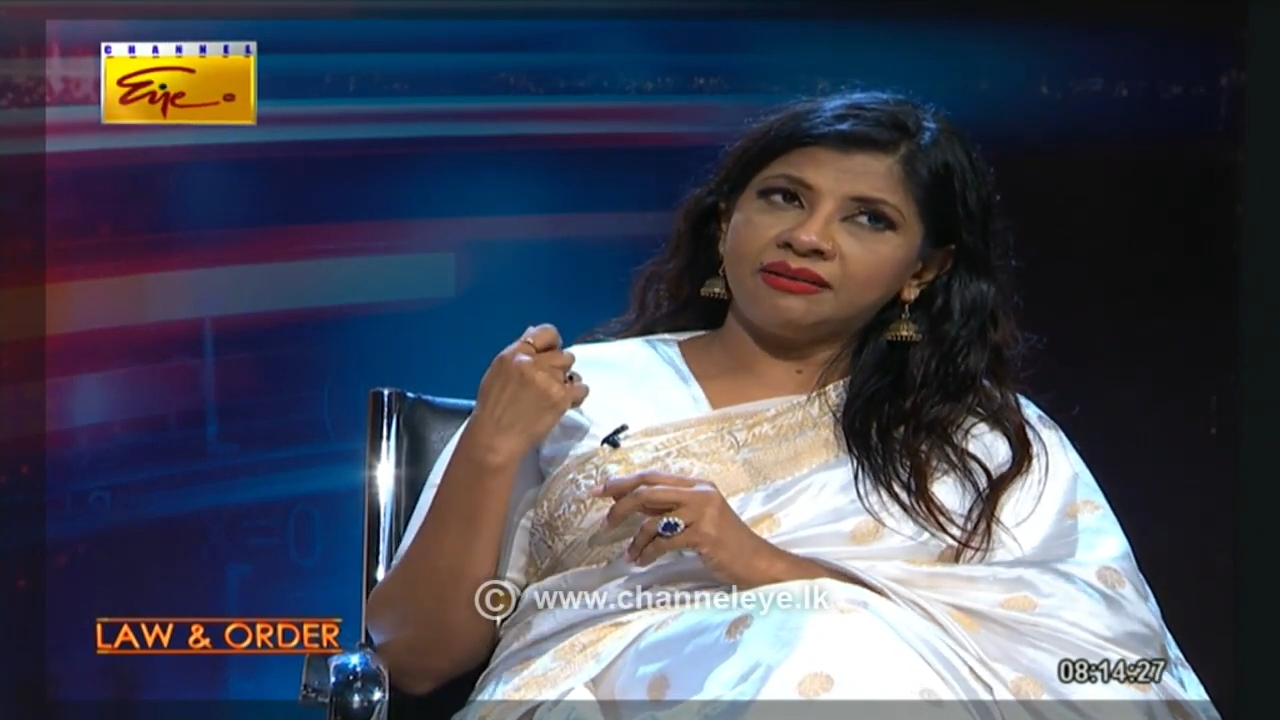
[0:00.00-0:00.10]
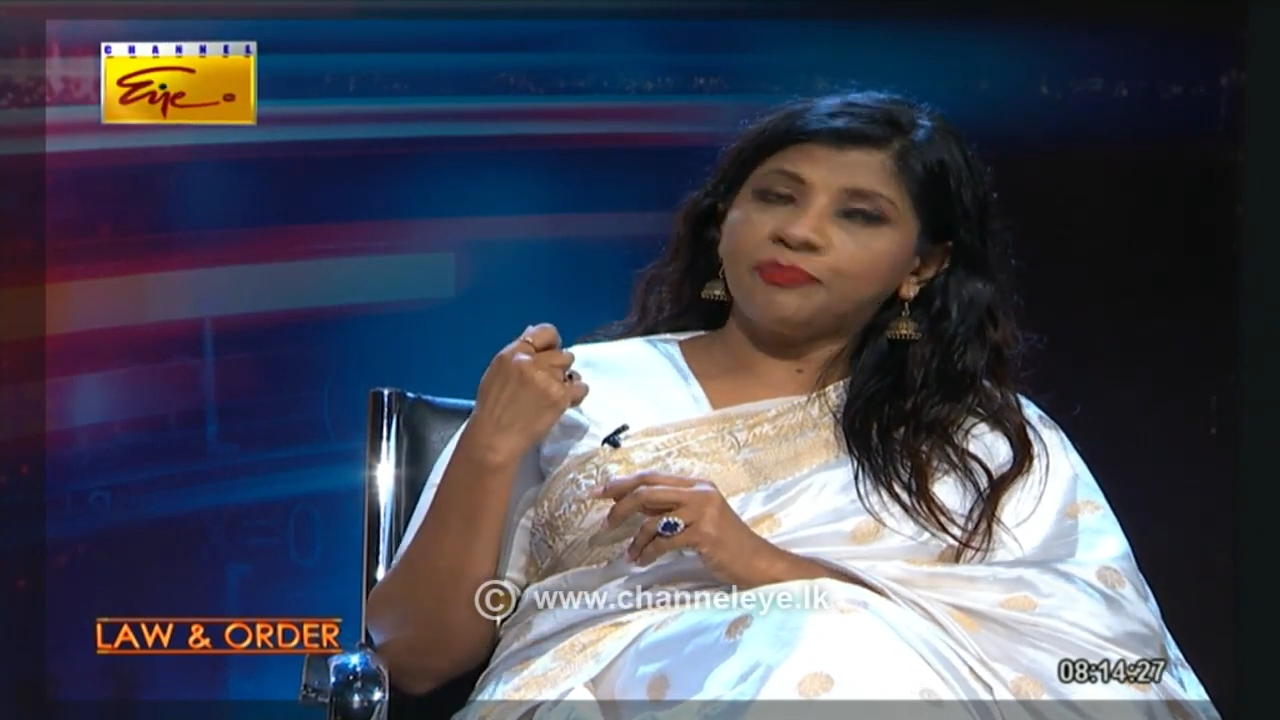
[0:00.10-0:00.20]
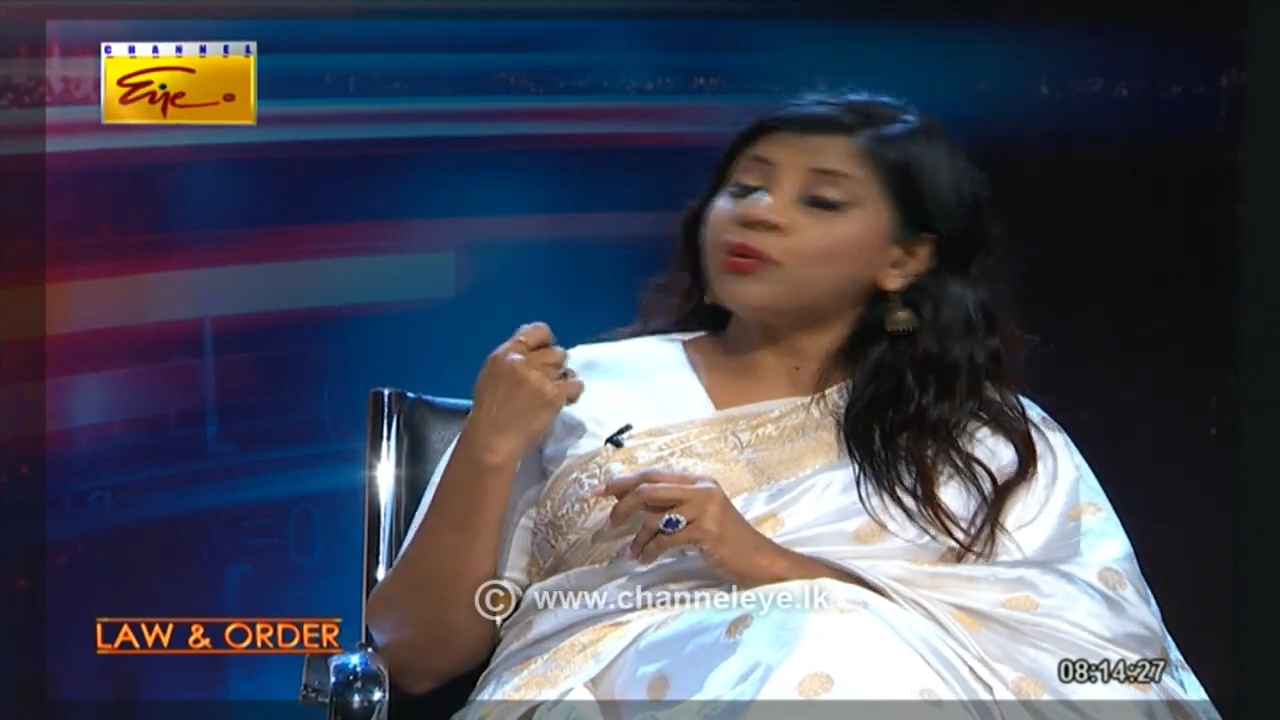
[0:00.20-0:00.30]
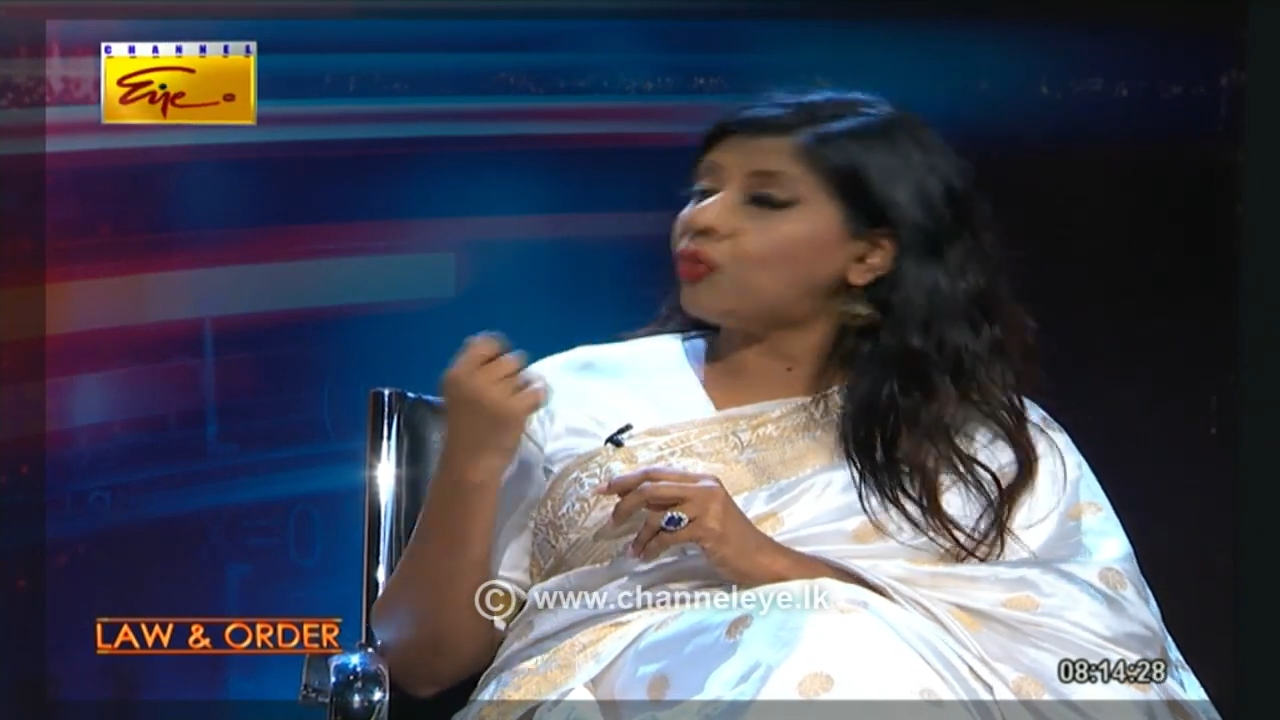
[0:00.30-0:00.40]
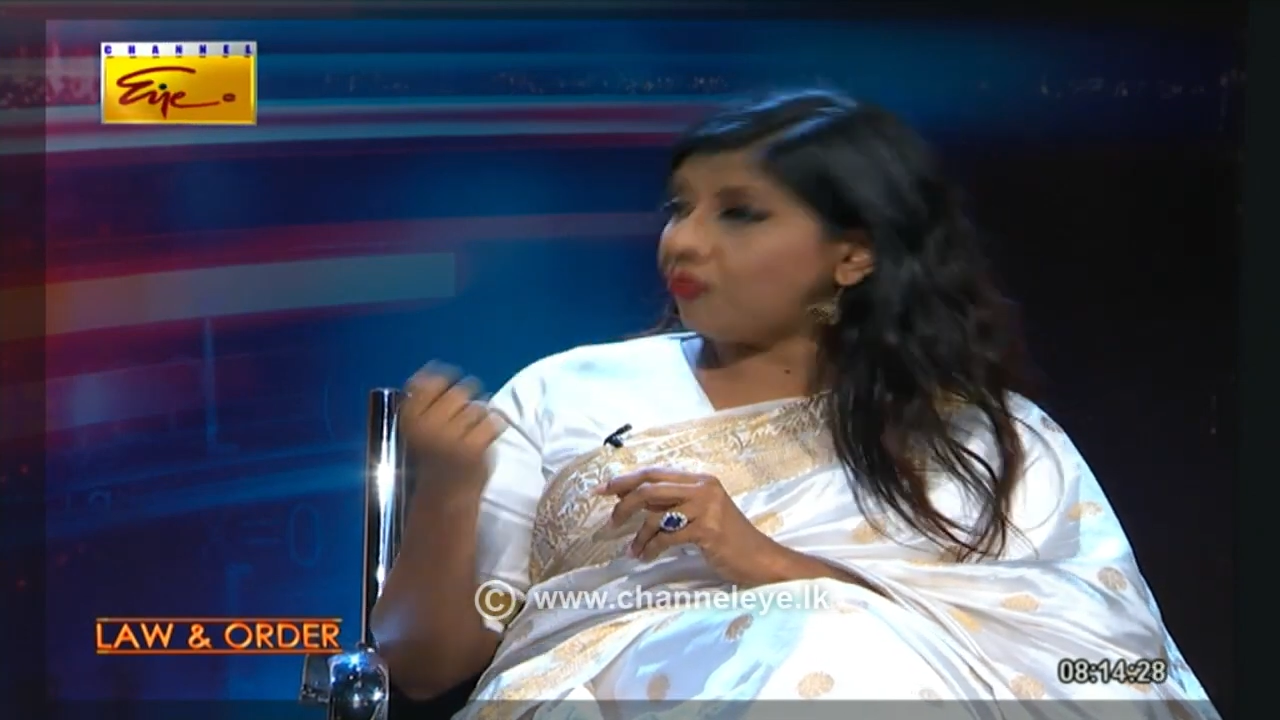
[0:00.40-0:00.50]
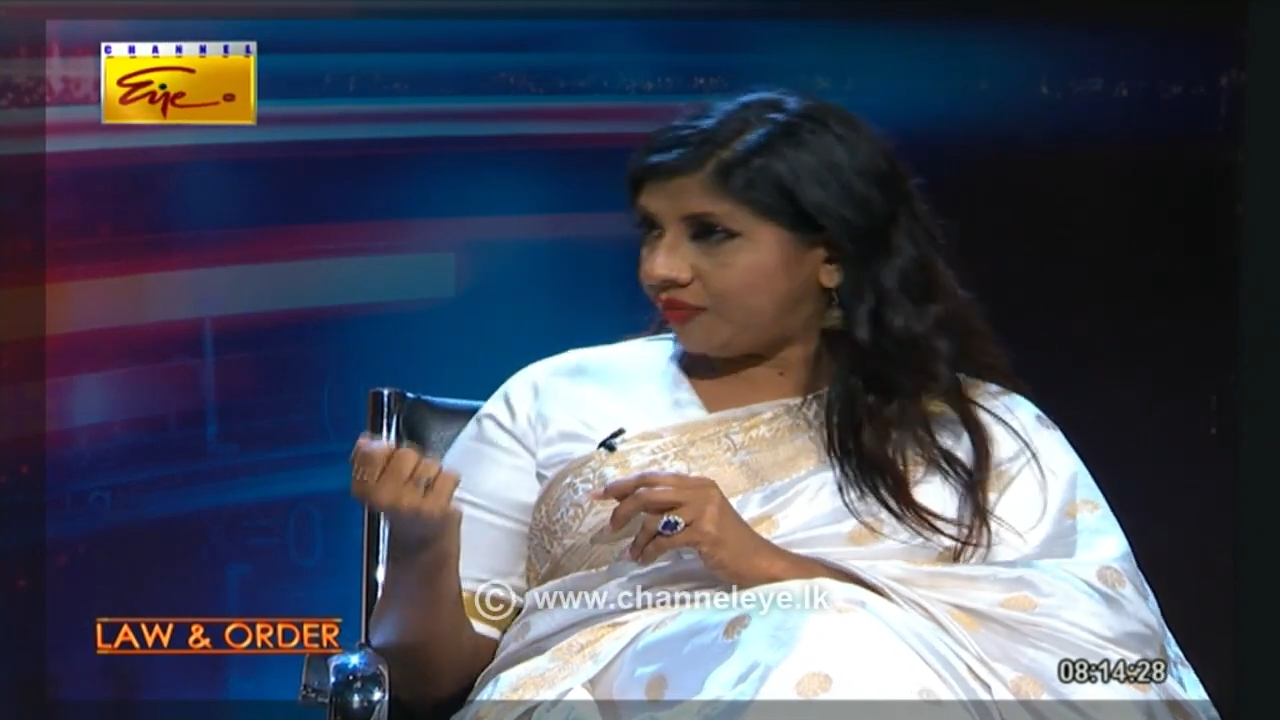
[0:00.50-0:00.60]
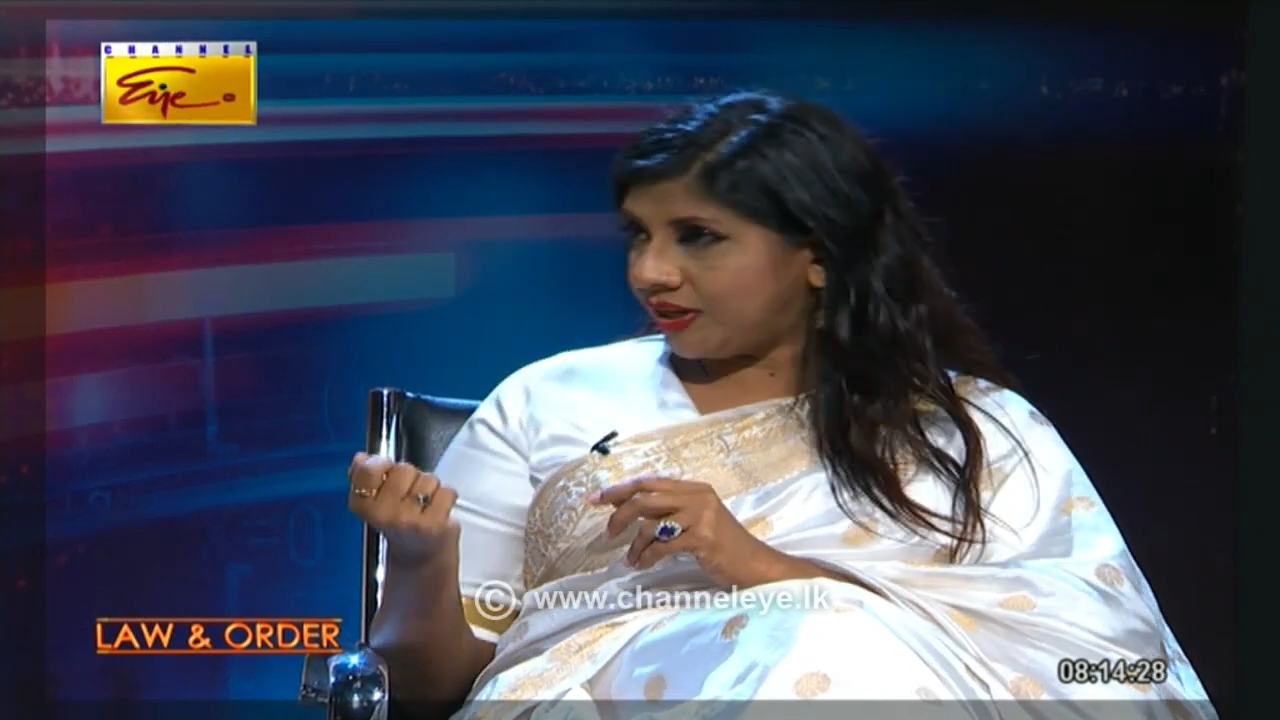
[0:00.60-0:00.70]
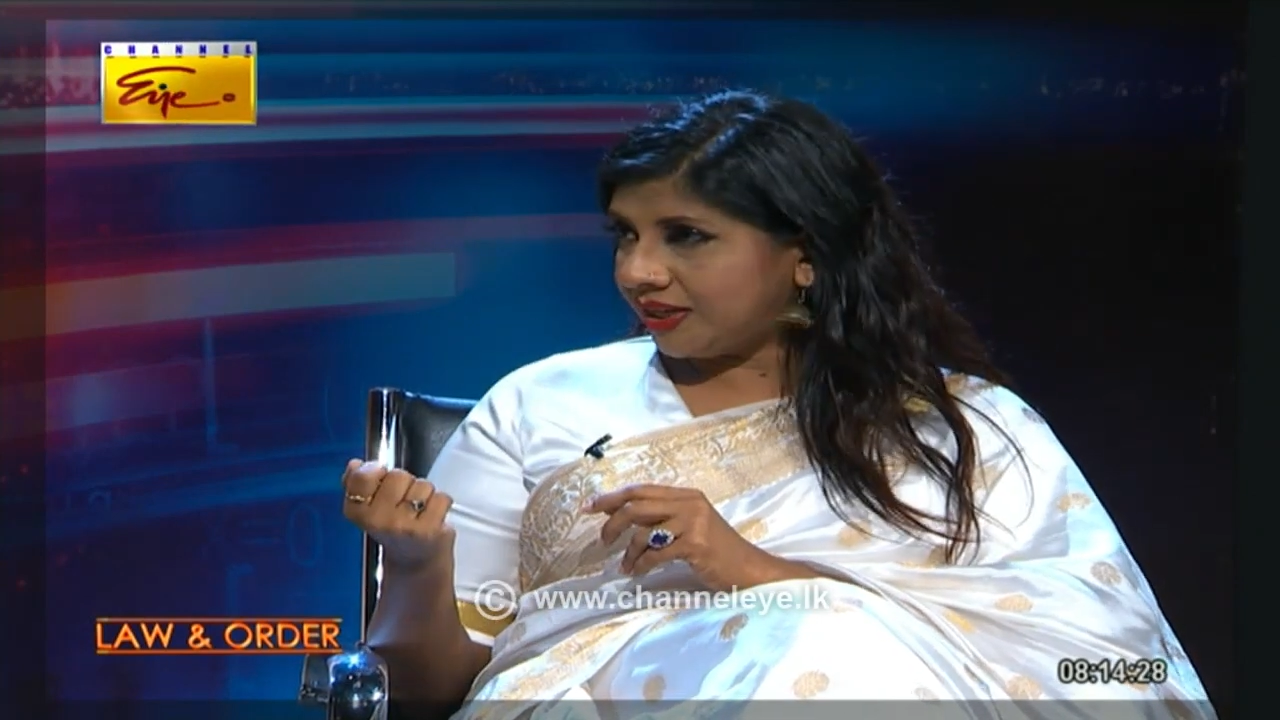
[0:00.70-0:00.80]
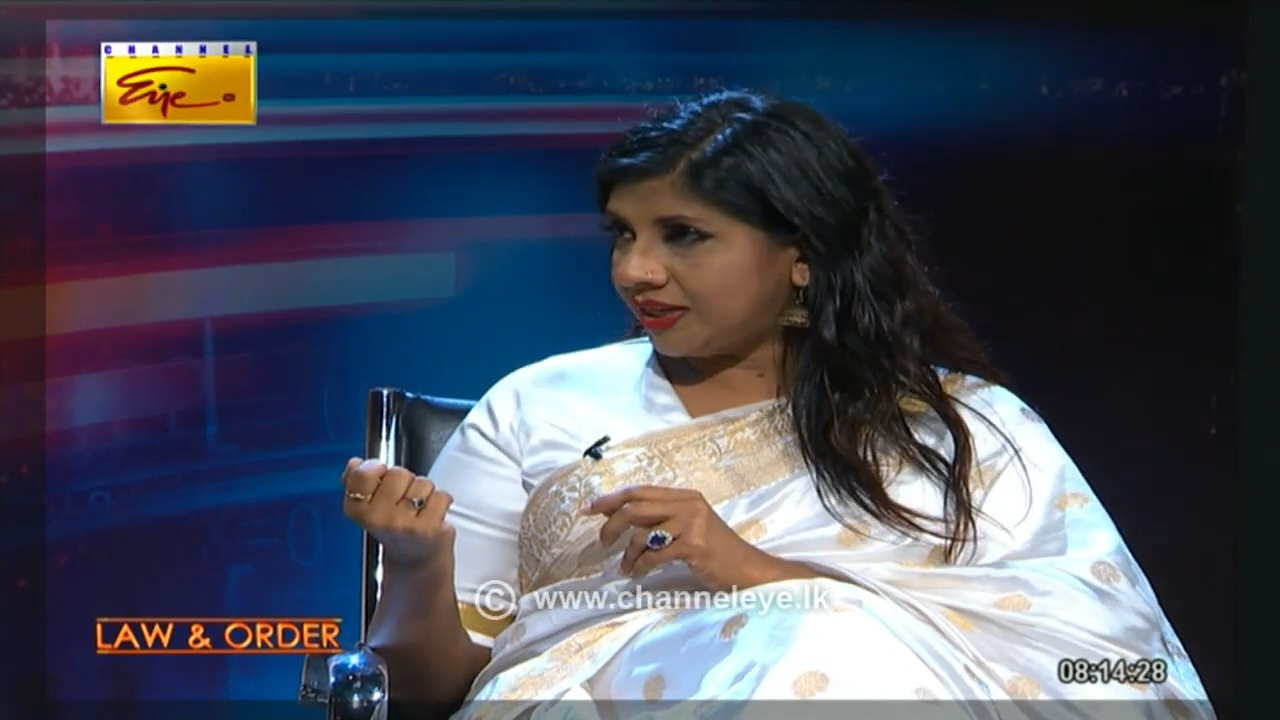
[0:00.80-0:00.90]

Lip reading: proved